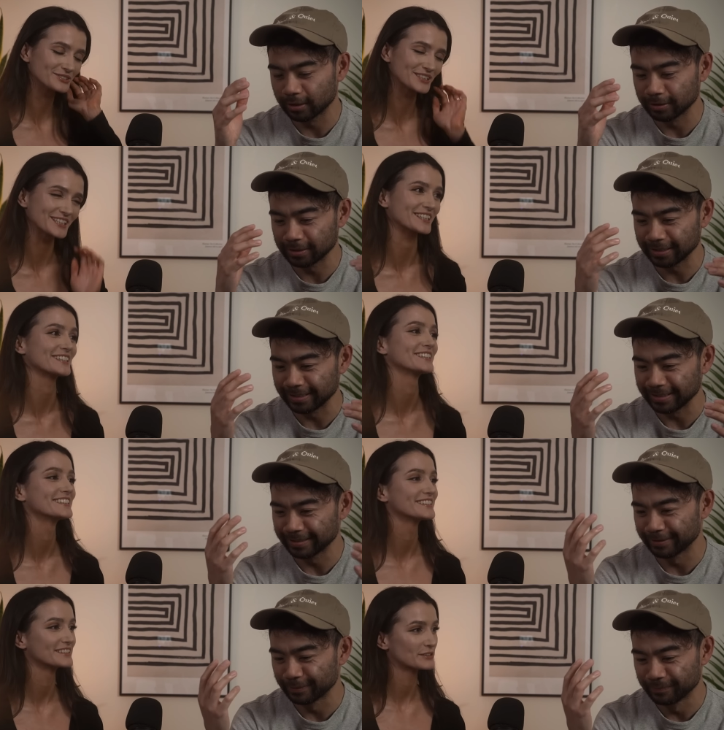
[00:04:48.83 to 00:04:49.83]
Speaker 1: and he
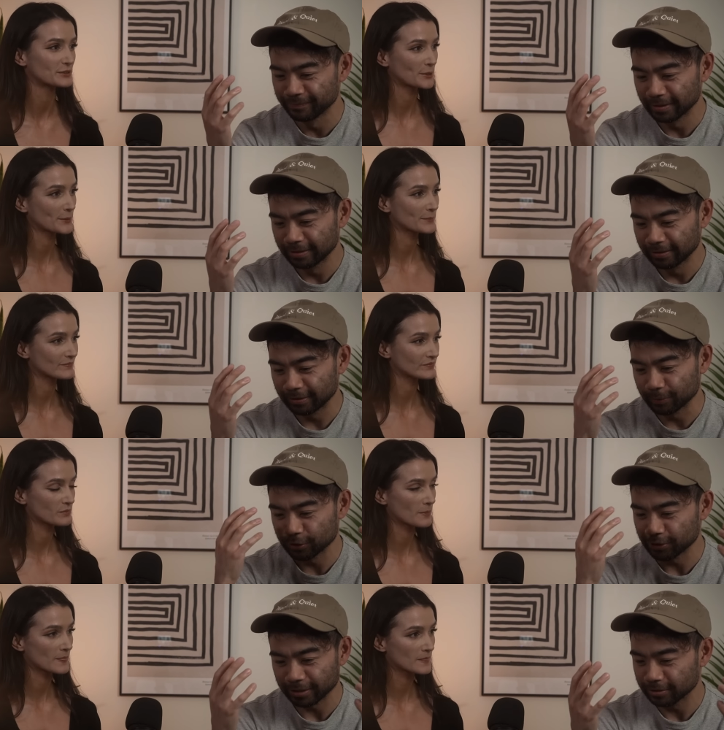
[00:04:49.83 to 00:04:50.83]
um, he was
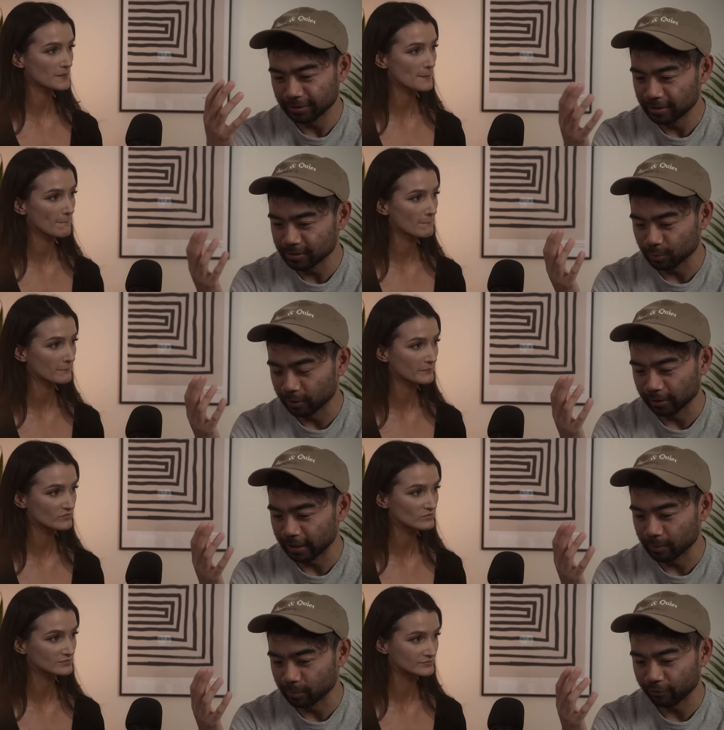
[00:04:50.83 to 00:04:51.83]
attracted to this one
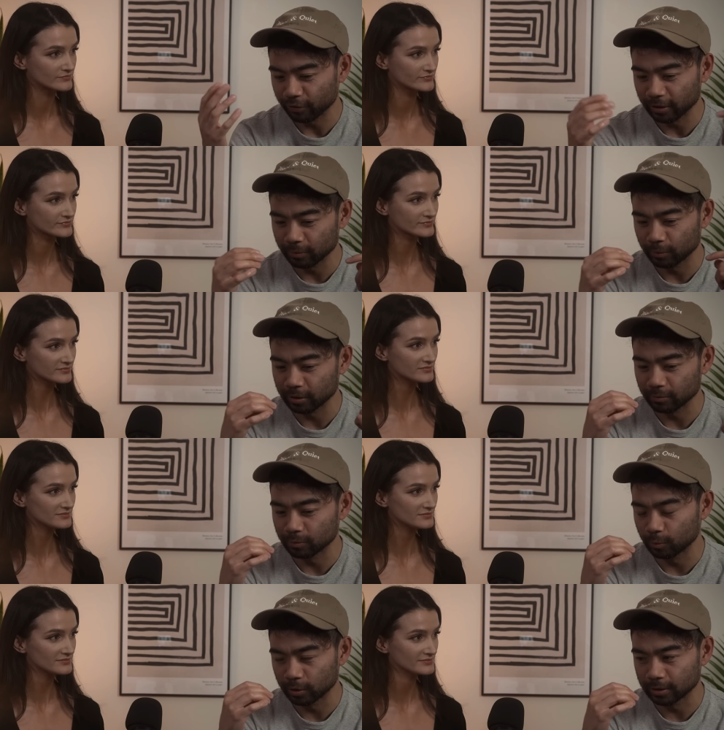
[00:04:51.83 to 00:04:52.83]
lamp. I forget what it,
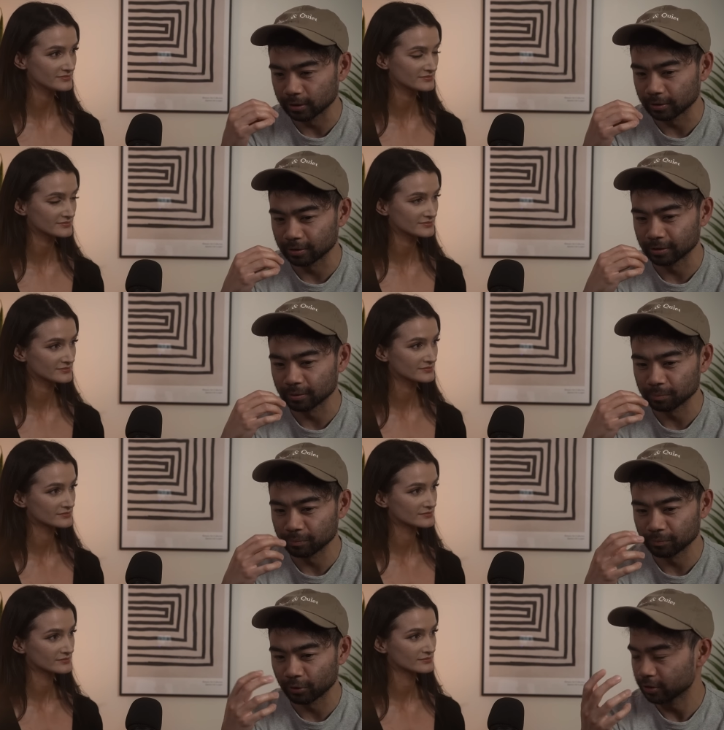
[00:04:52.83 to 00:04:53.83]
what the
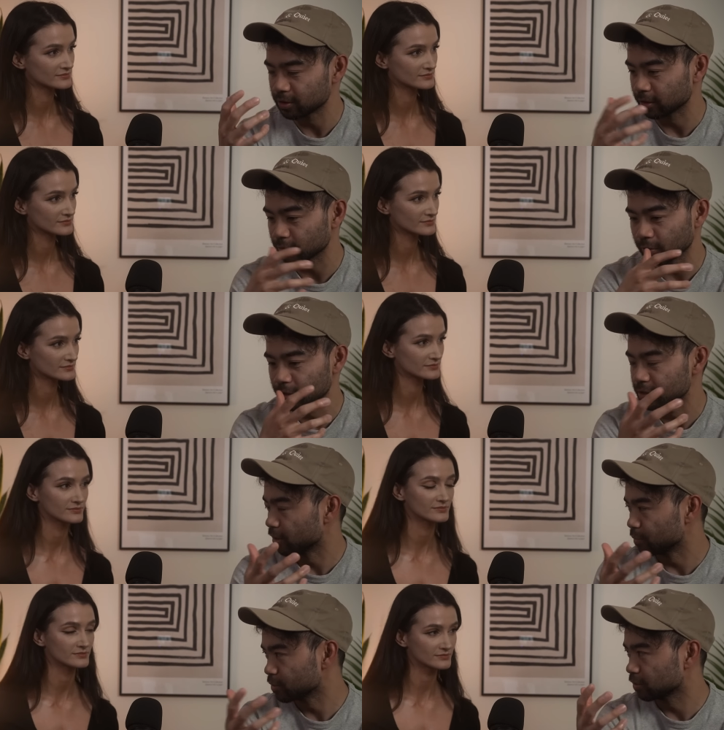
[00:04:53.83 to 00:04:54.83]
architect or the
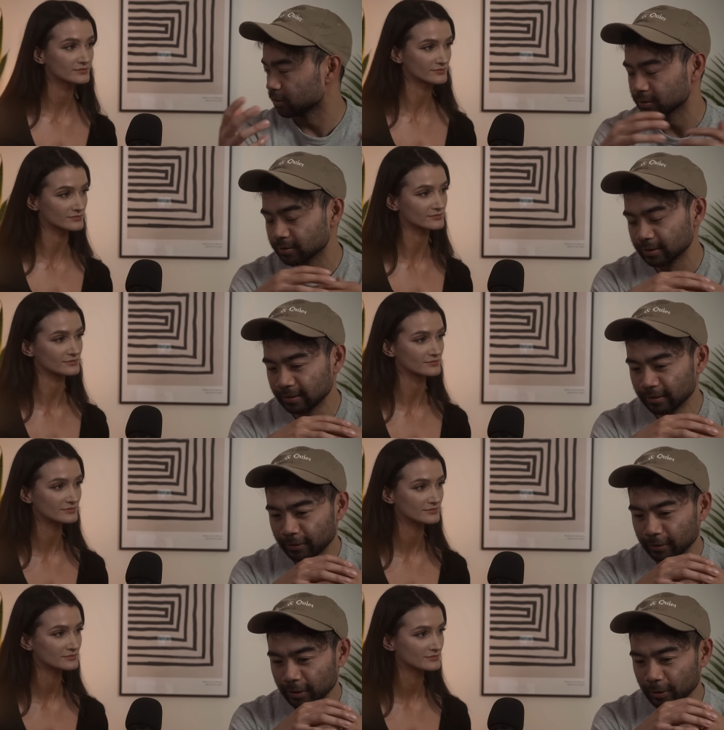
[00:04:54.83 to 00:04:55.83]
designer was called.
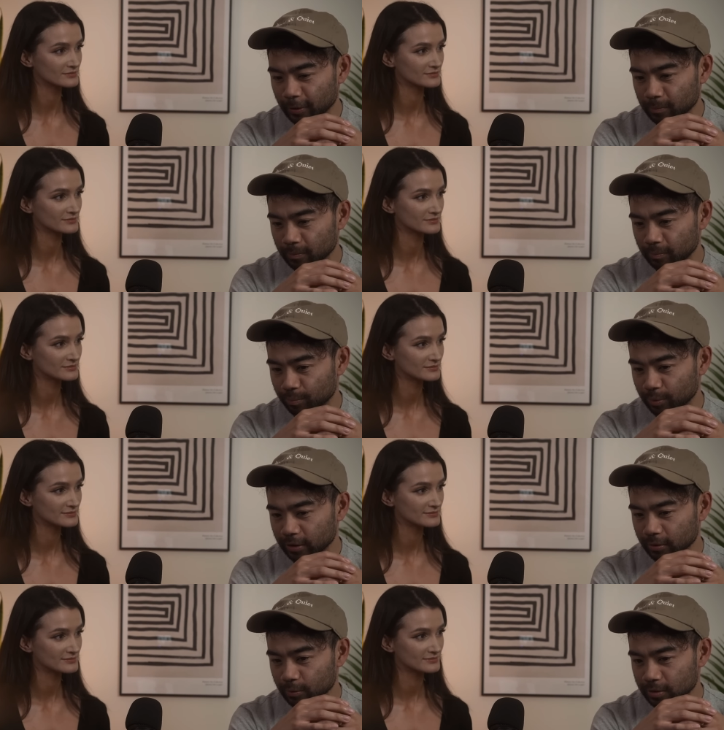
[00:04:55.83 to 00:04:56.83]
Mm-hmm. Um,
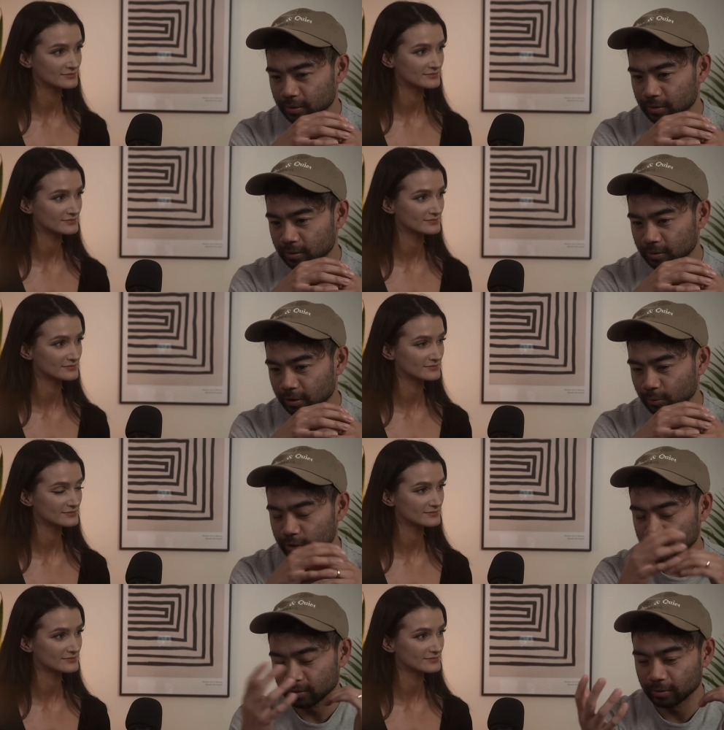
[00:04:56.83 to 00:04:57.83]
but he was he
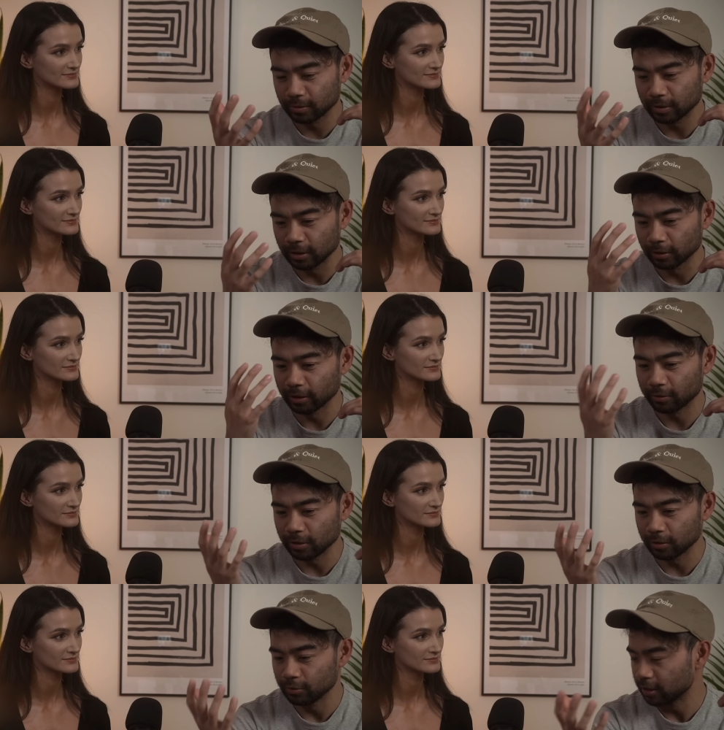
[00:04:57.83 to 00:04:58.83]
was he liked
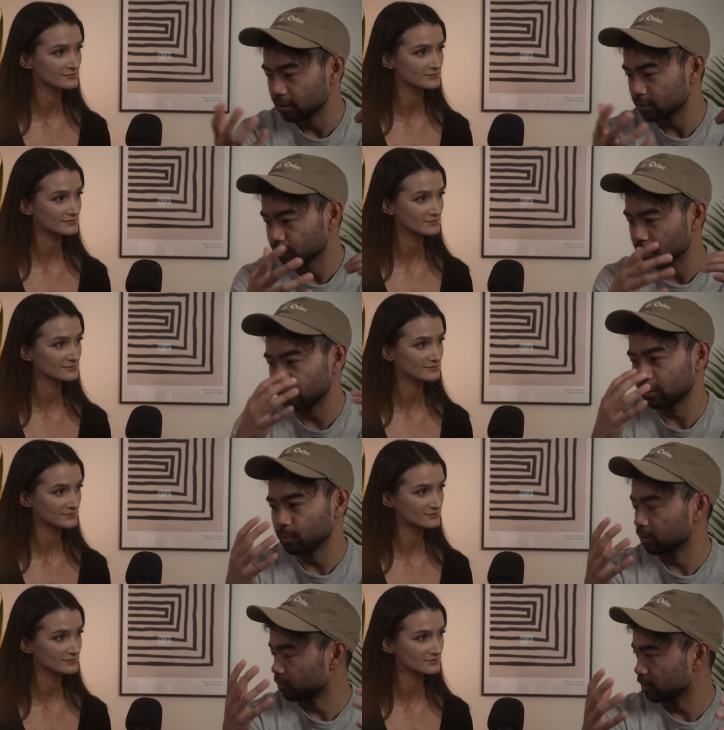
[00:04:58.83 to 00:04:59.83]
the uniqueness of it and the
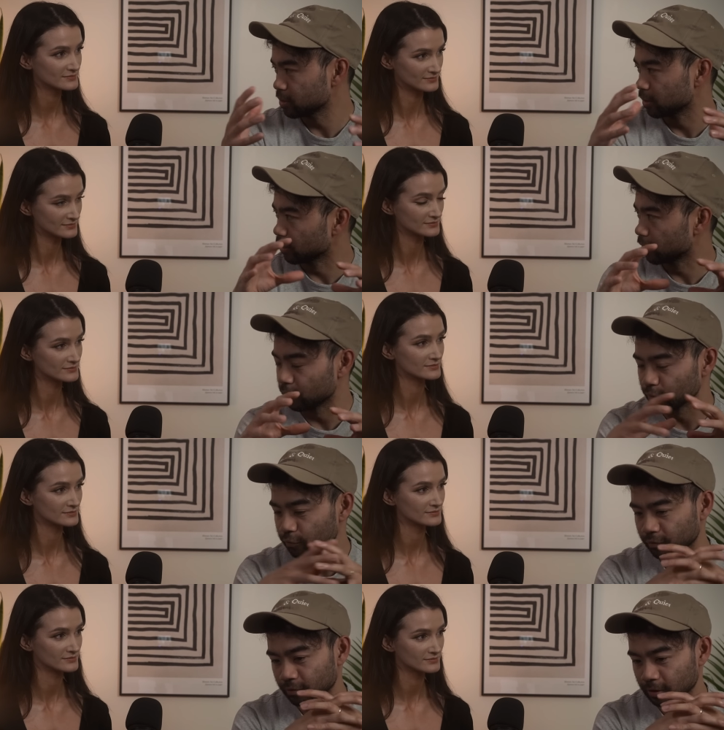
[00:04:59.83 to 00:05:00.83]
minimalistic kind
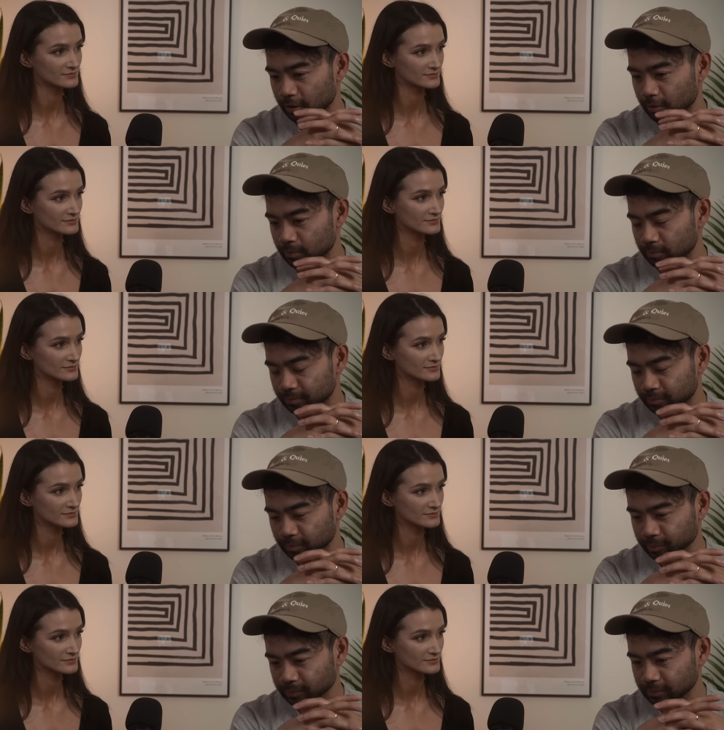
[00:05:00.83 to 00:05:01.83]
of um,
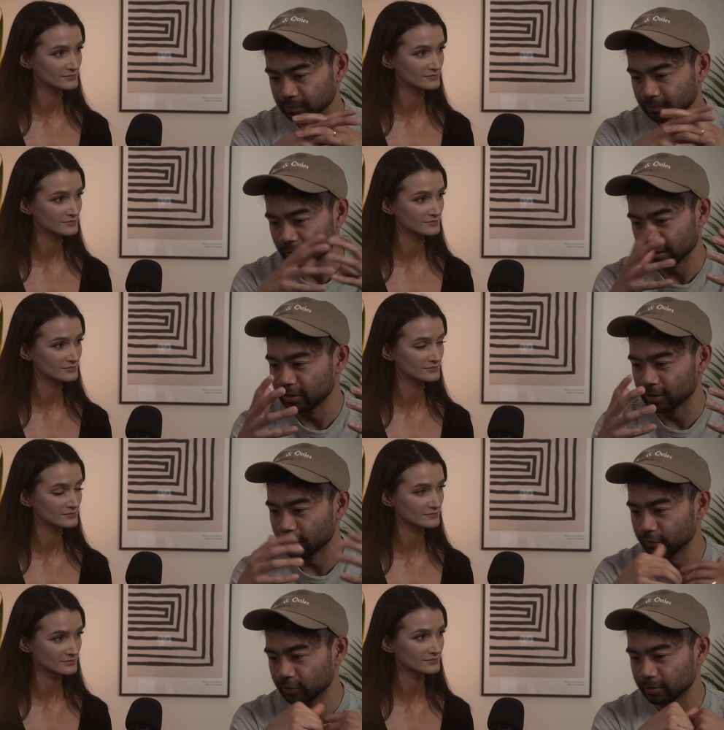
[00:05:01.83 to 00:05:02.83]

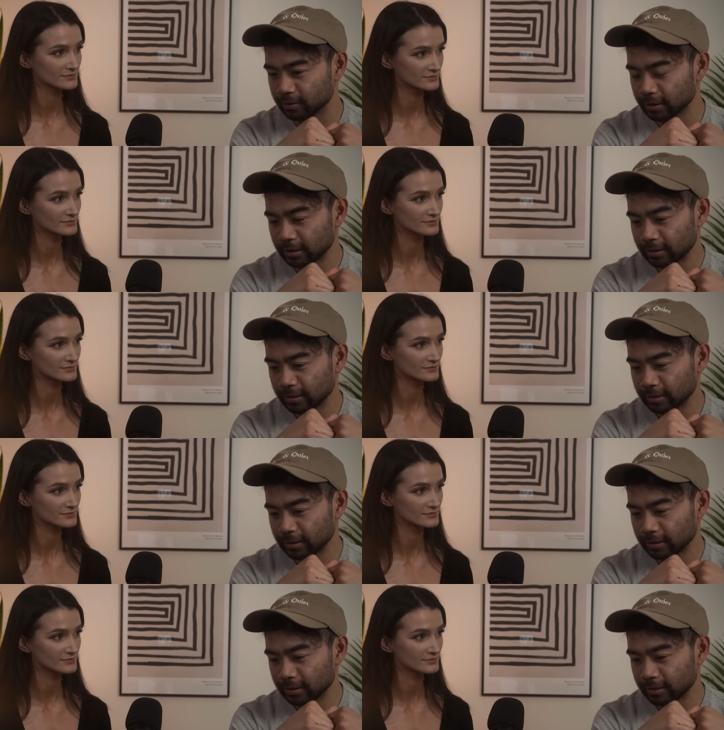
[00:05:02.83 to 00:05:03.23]
design of it.